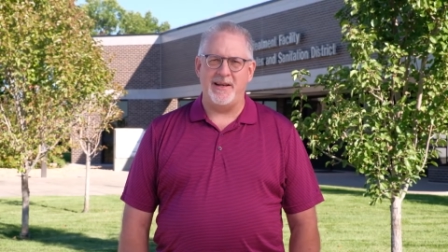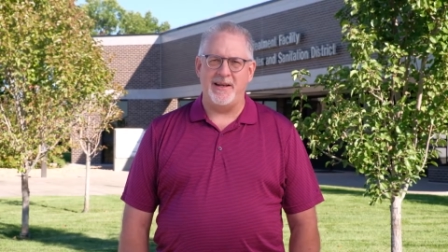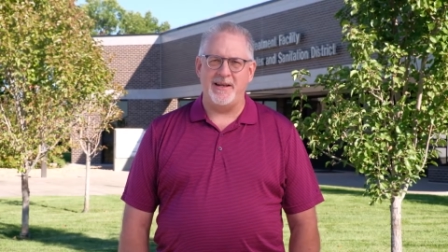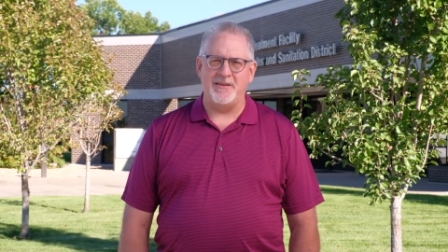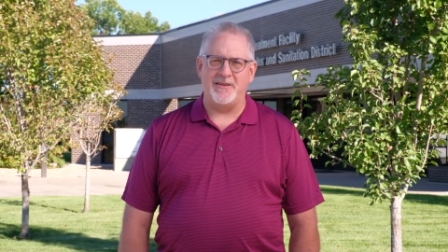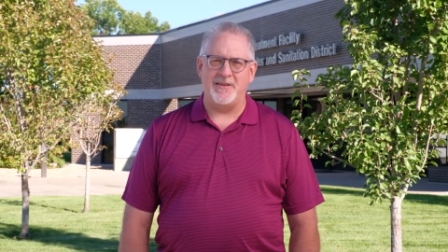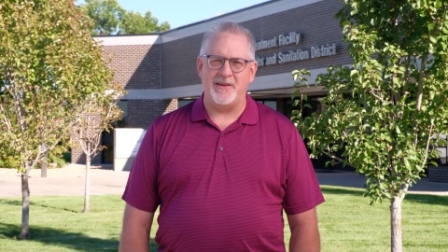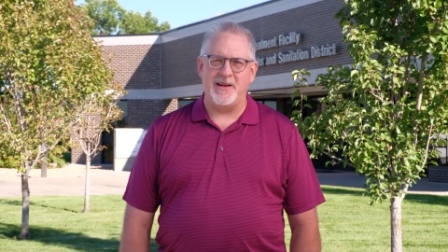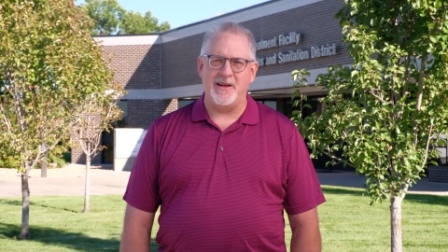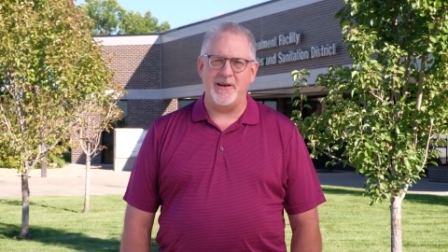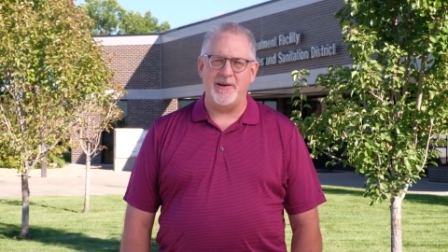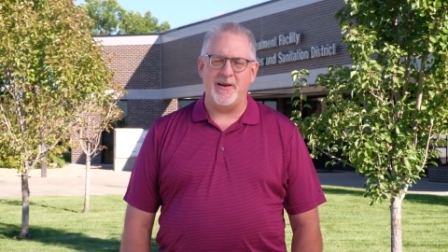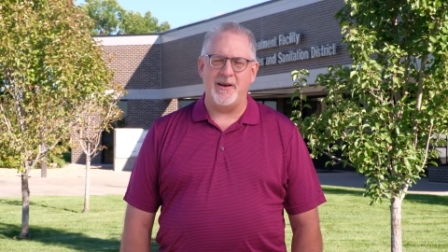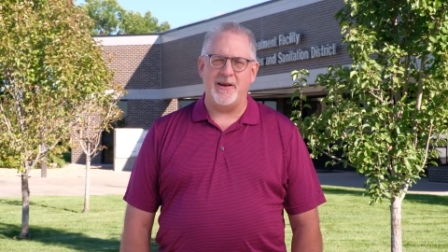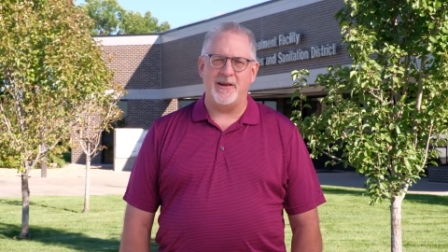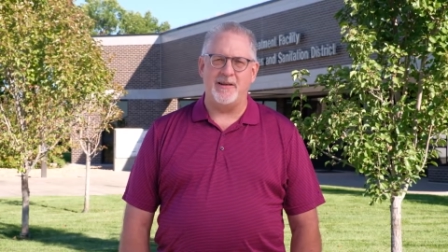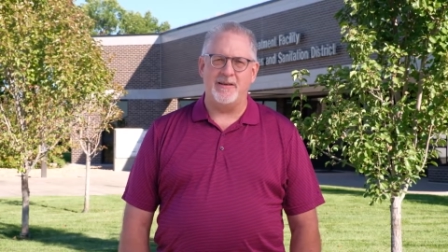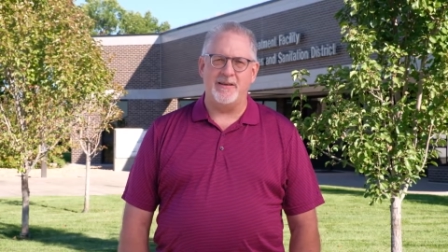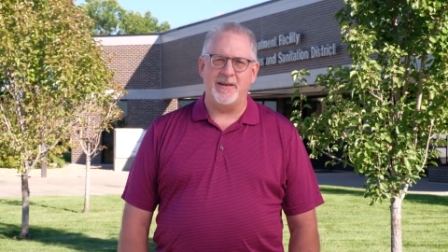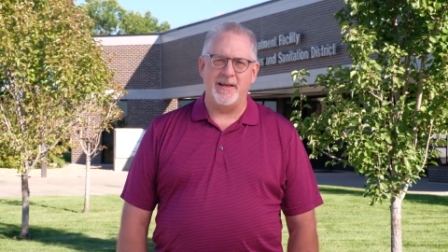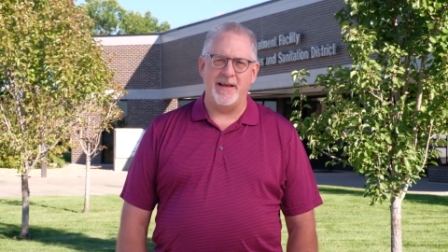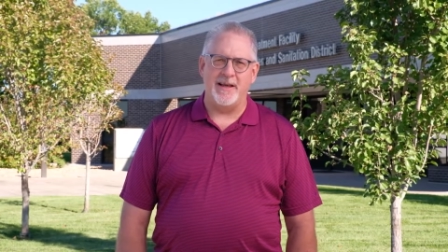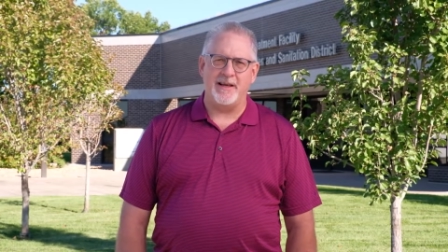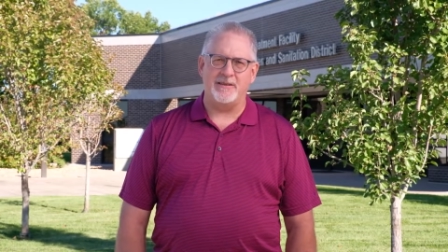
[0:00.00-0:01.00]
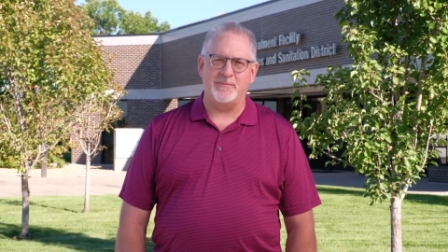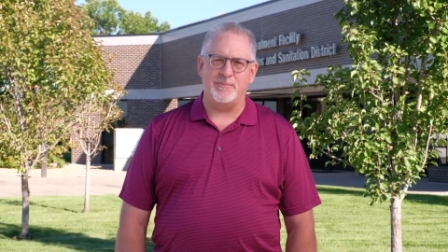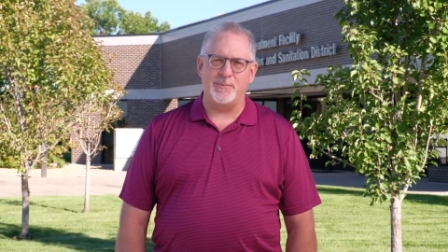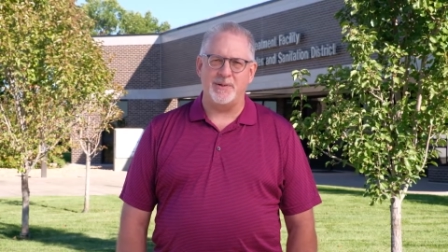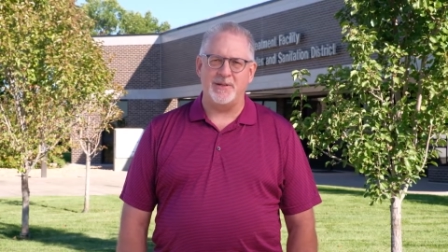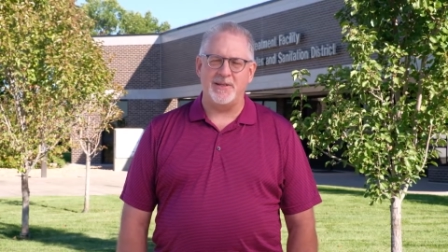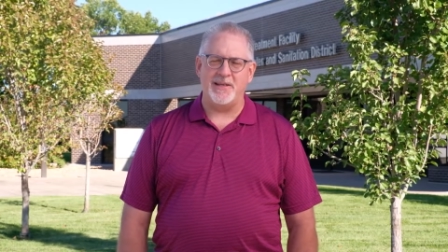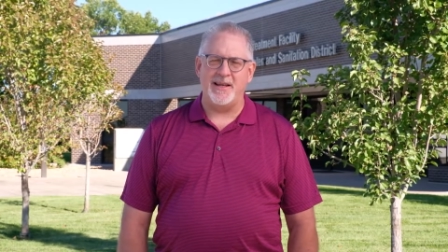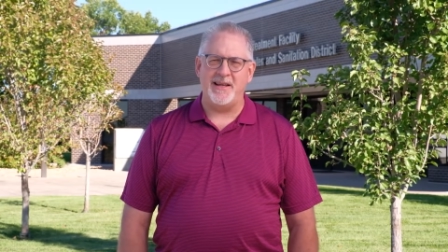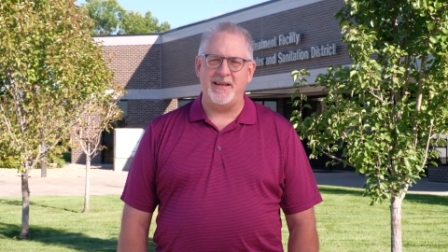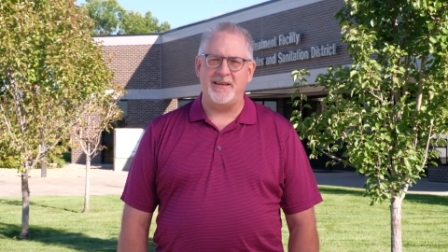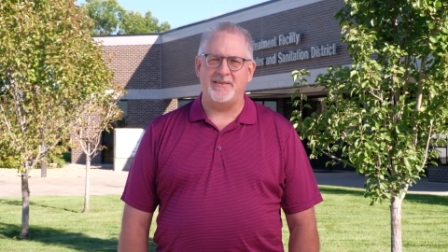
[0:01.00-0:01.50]
engineering
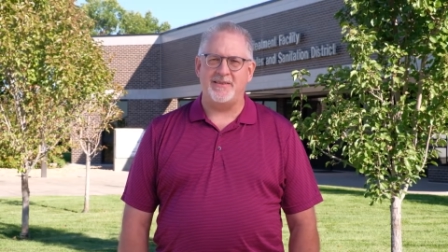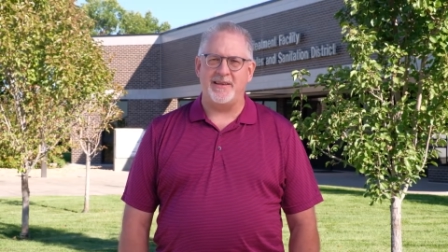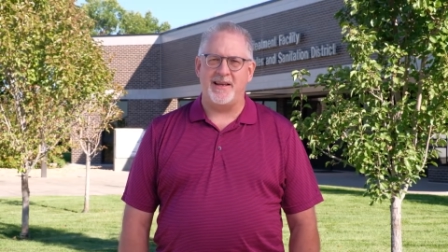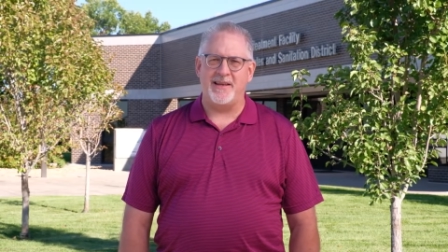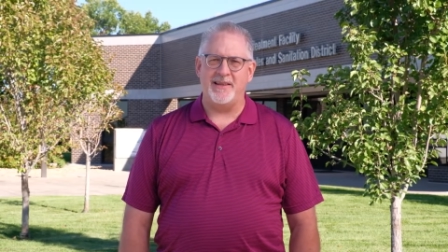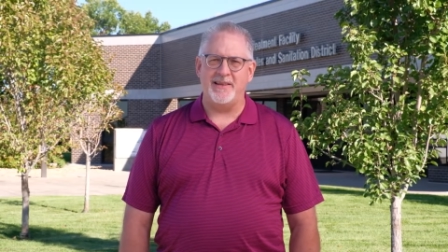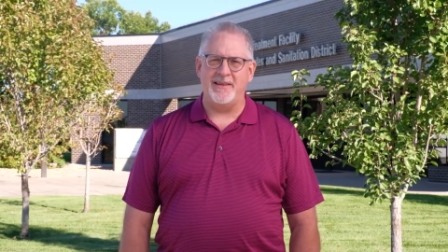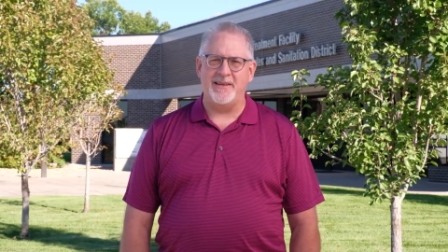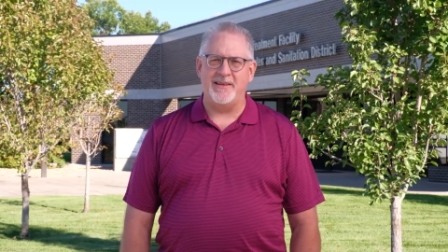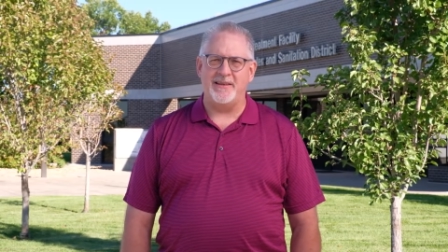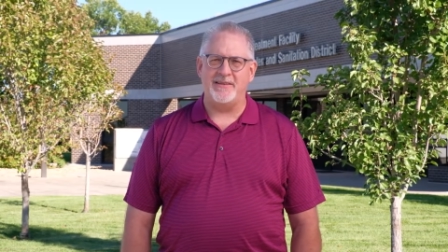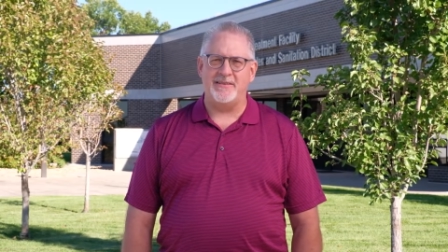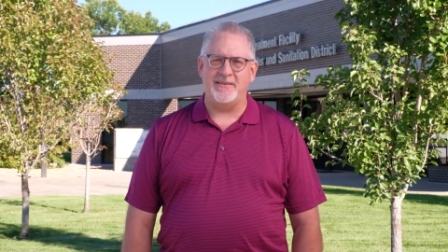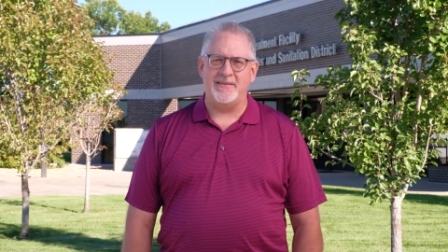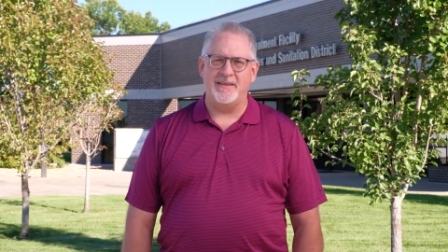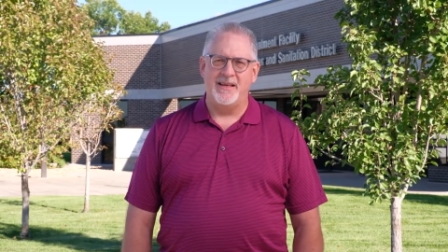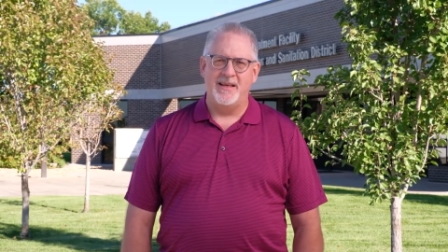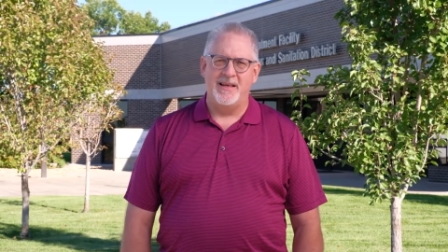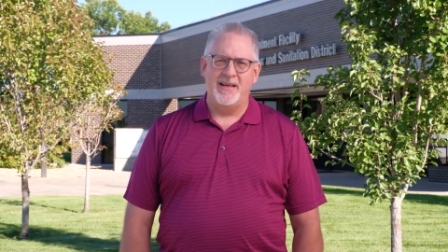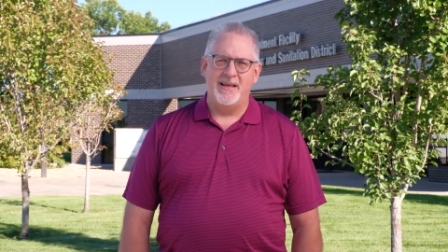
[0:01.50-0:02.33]
expertise on this.